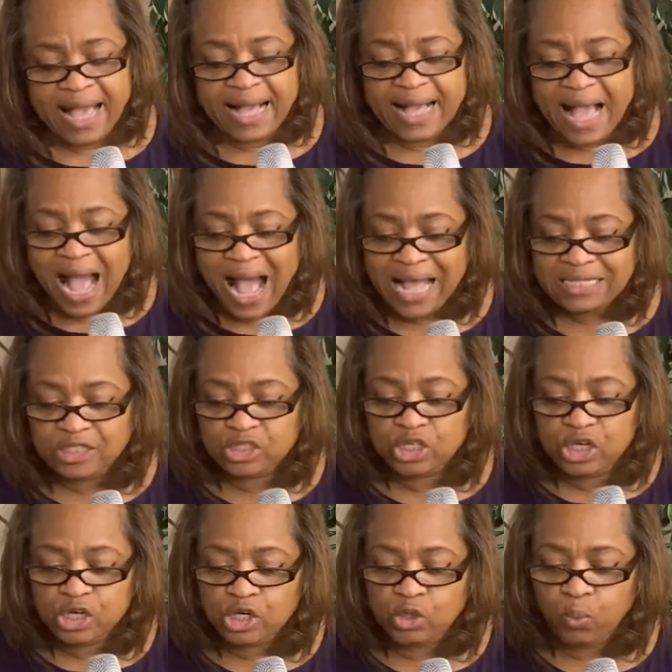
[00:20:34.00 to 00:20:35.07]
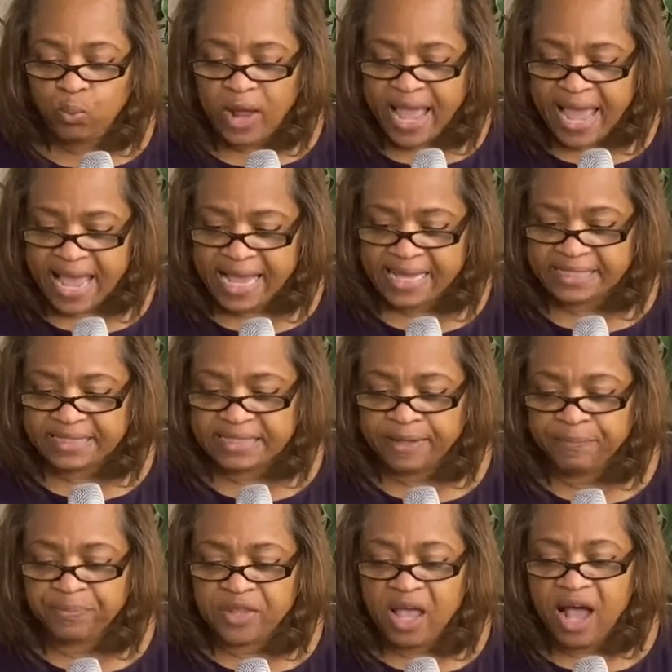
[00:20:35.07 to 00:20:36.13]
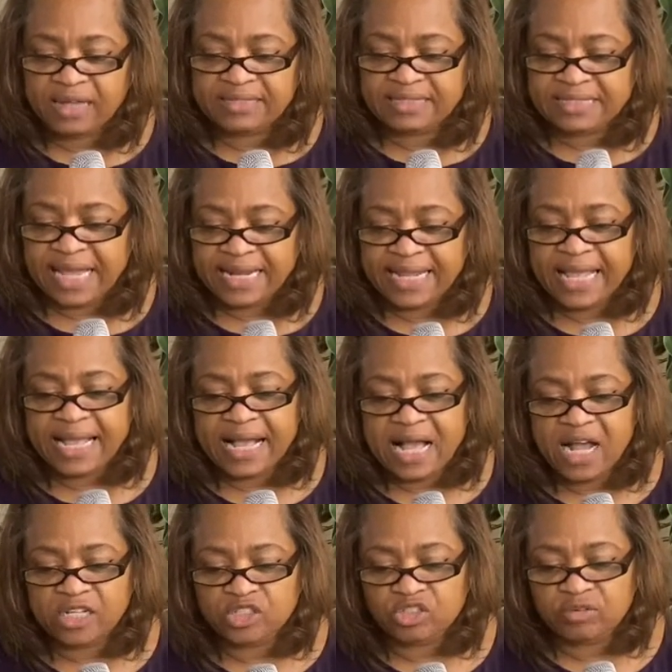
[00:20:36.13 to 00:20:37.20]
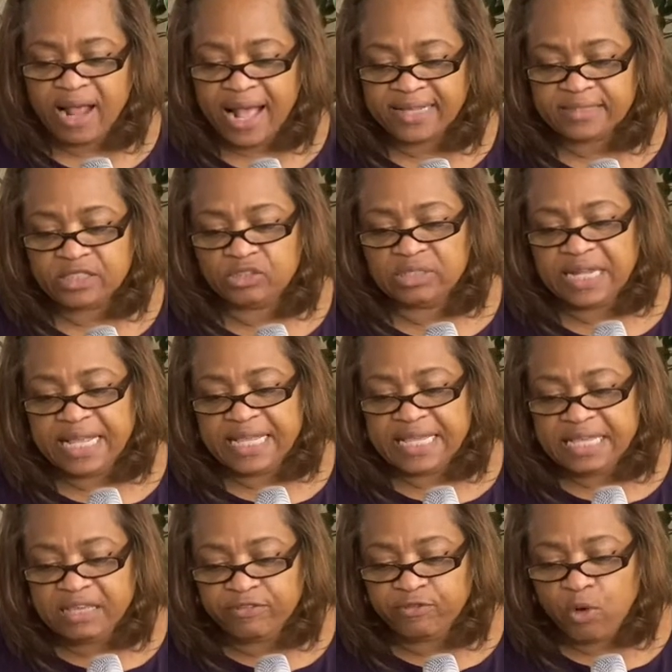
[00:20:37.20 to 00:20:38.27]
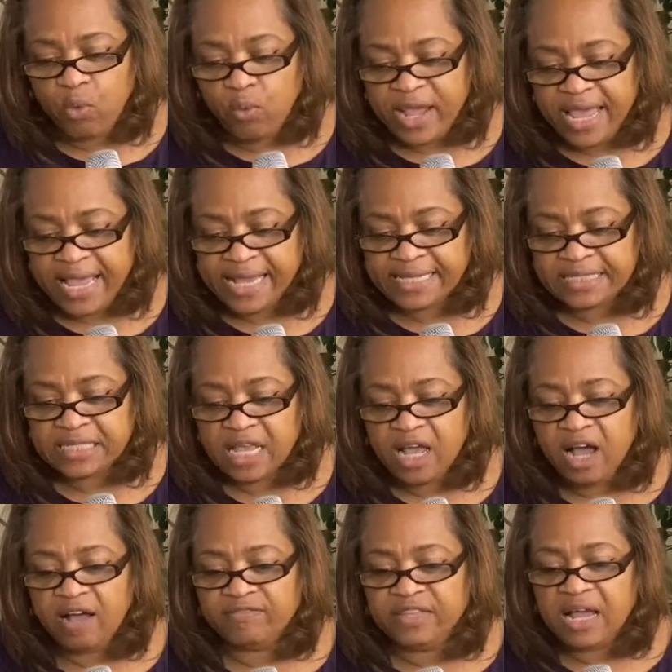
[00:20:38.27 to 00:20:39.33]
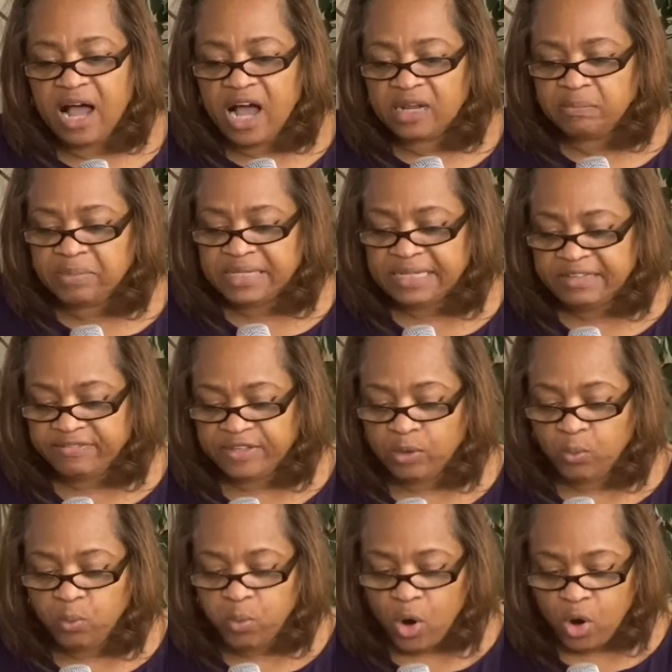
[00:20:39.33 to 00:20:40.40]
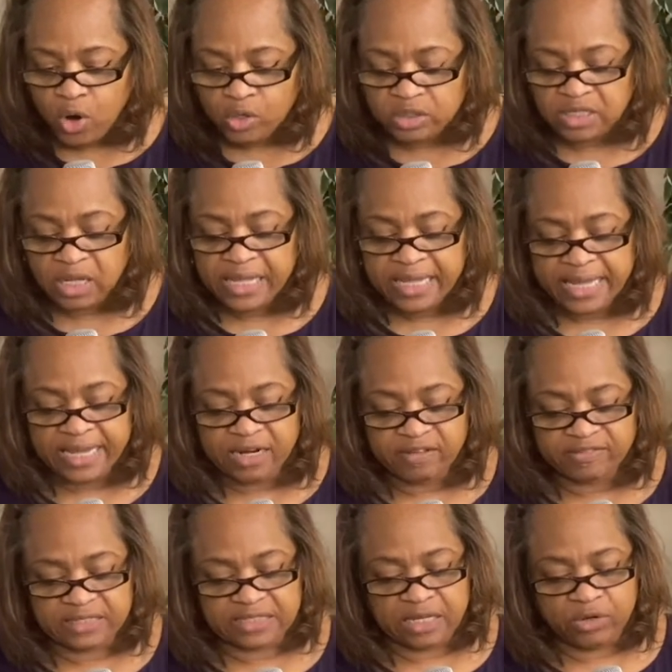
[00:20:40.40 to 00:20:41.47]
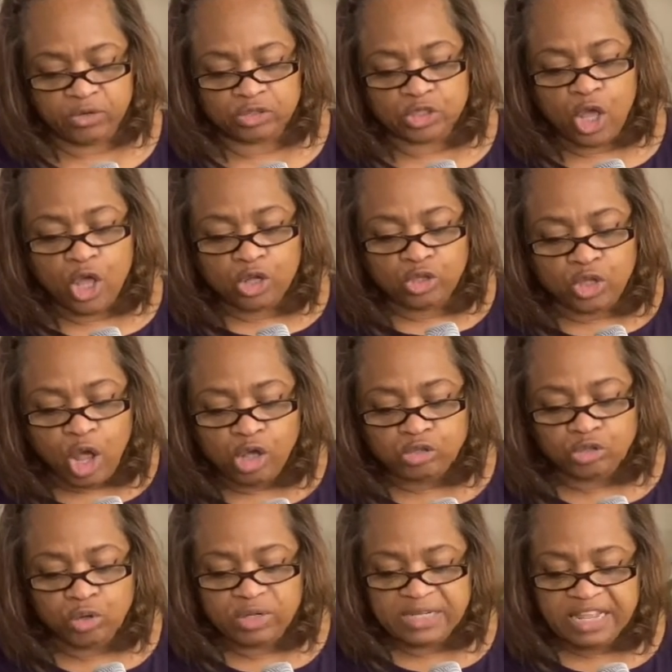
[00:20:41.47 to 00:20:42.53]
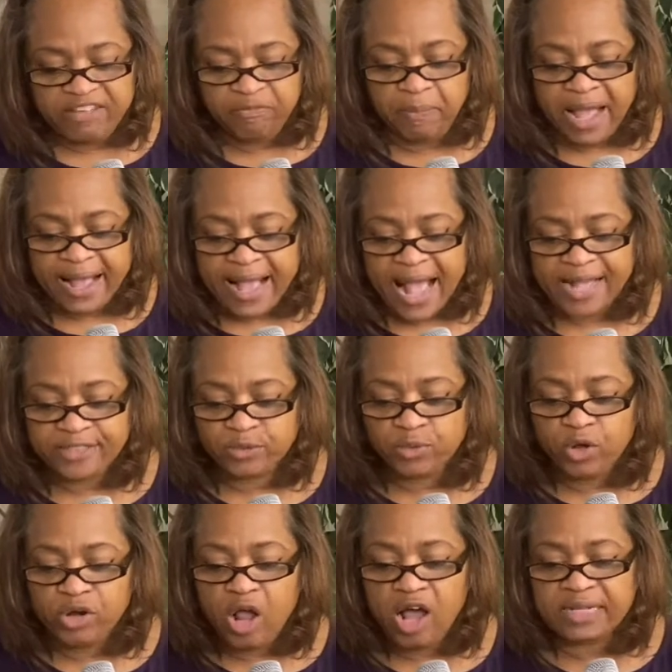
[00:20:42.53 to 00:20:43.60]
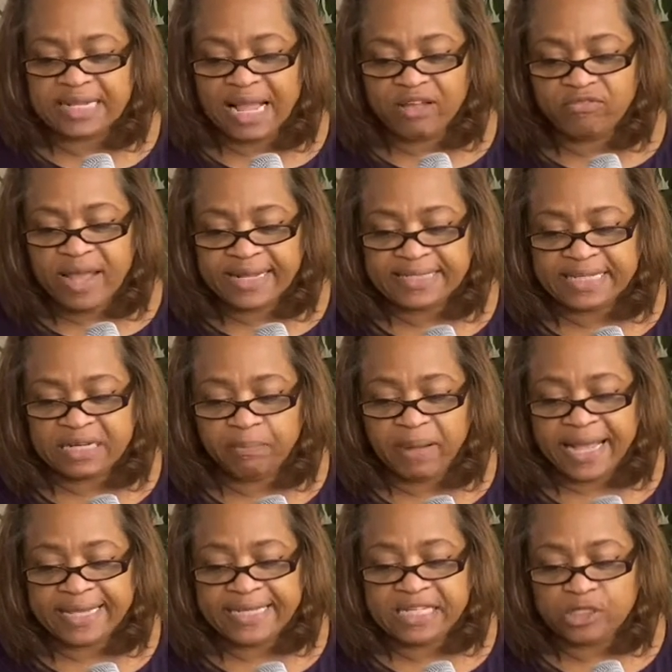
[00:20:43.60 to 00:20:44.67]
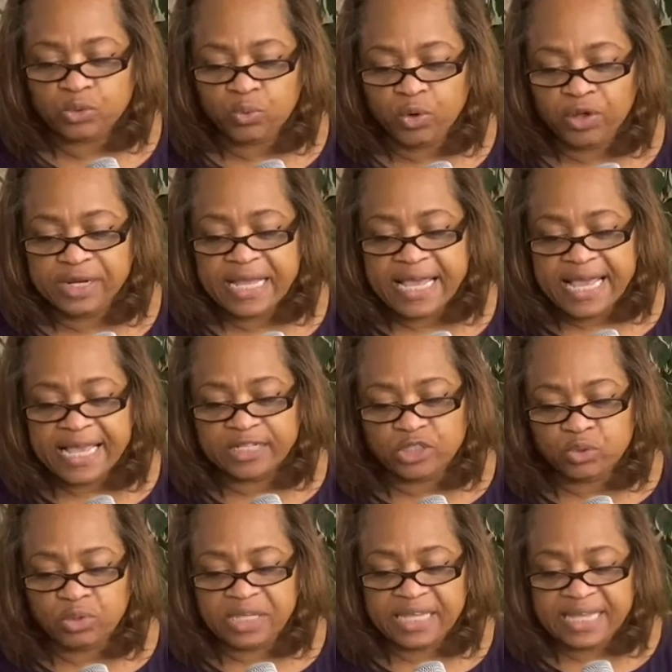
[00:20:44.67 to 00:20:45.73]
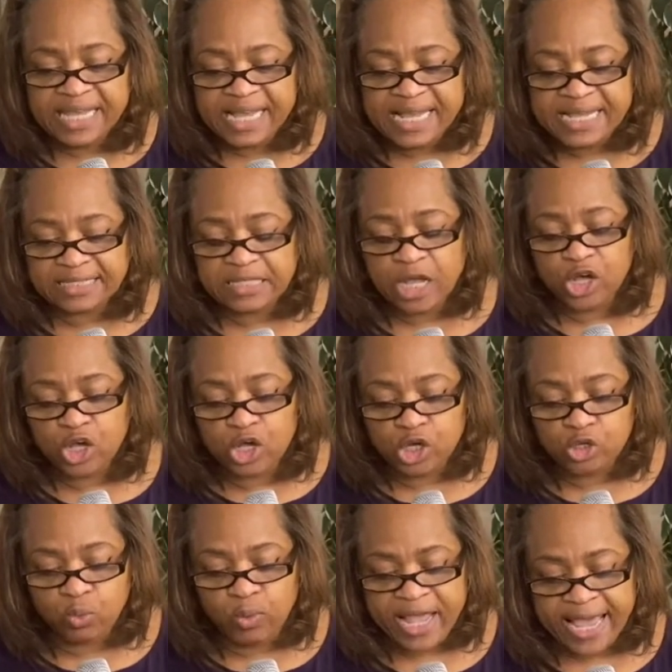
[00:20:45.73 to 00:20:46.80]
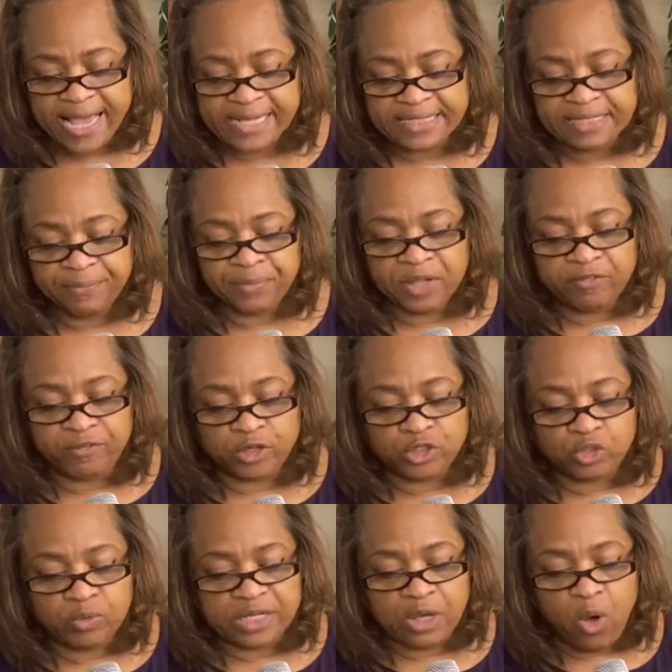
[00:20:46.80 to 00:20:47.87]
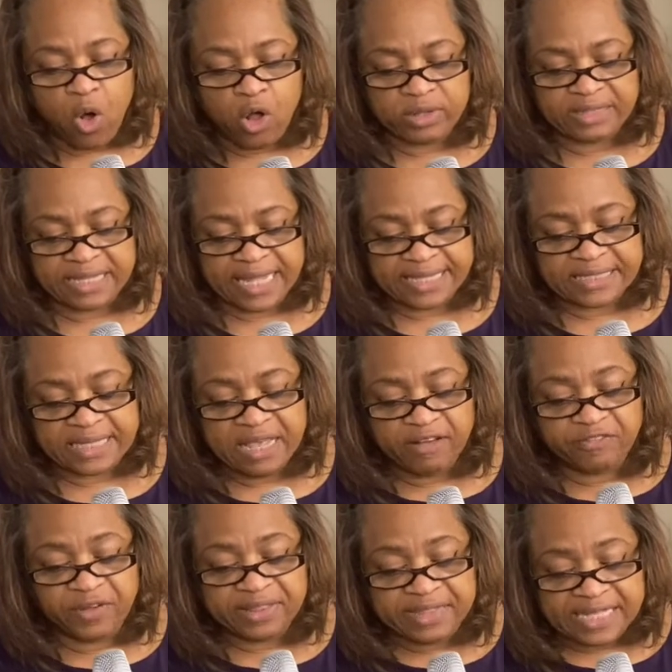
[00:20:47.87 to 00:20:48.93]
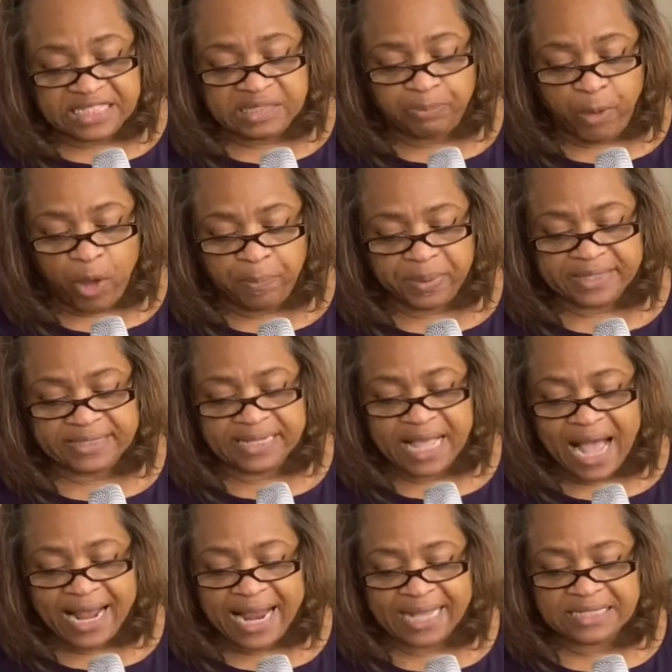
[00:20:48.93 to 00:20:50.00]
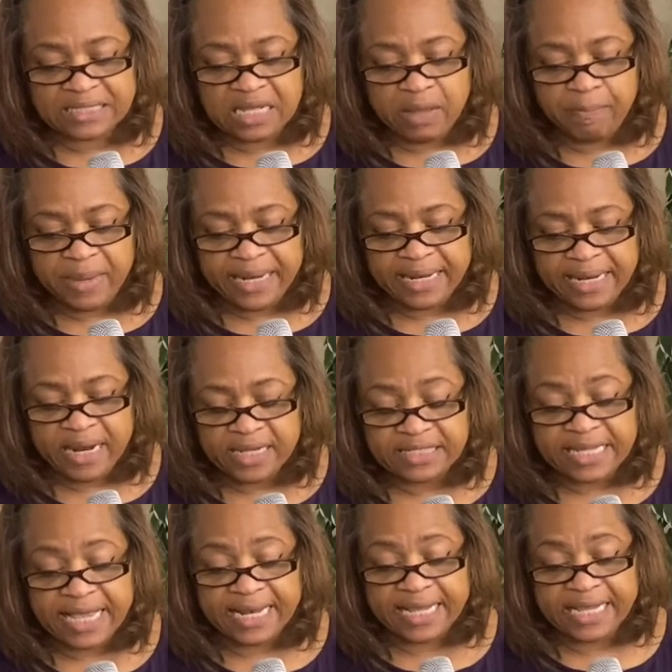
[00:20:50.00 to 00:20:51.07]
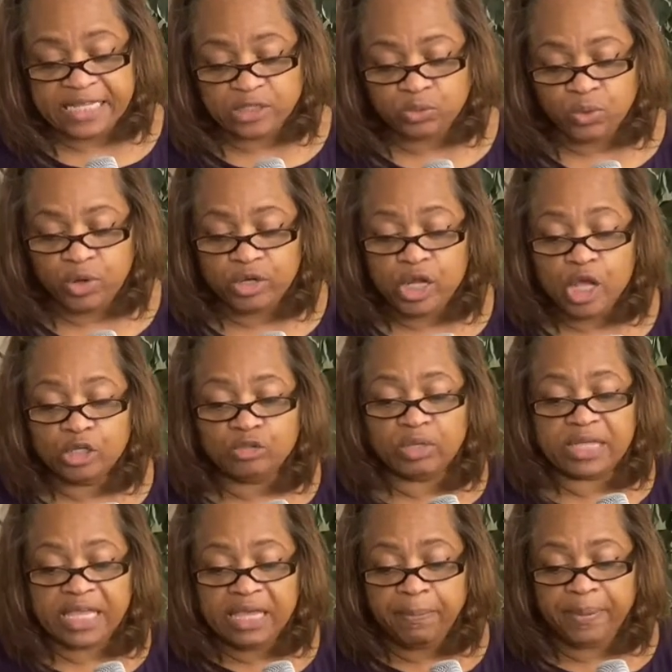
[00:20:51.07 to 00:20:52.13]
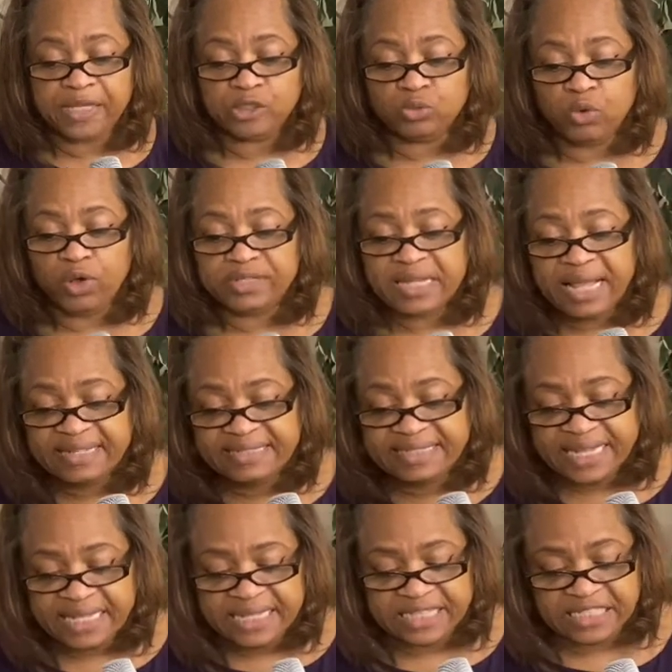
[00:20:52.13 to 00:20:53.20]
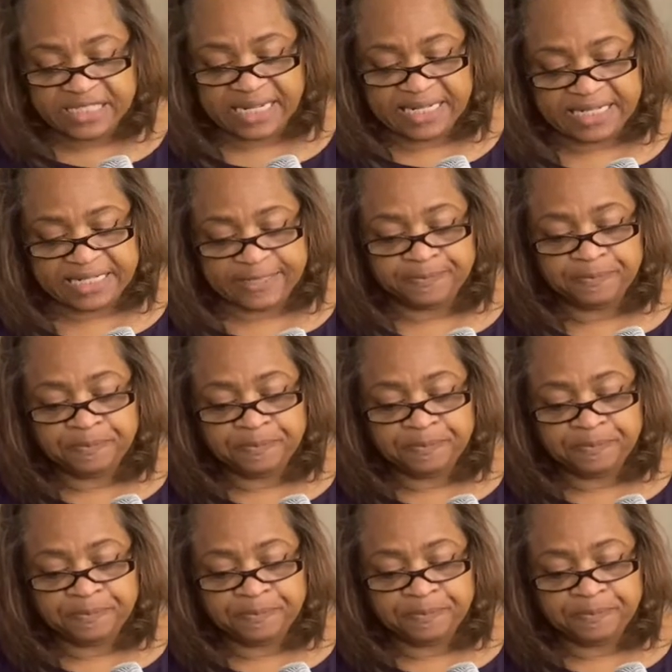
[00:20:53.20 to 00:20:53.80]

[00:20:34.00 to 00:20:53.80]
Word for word: God's good ways are set in contrast to the evil ways of the unbelieving world and of sinners. Those who live by God's word are directed by his word into his good ways for doing all things. For this purpose, God has commended us in his word to keep his word diligently.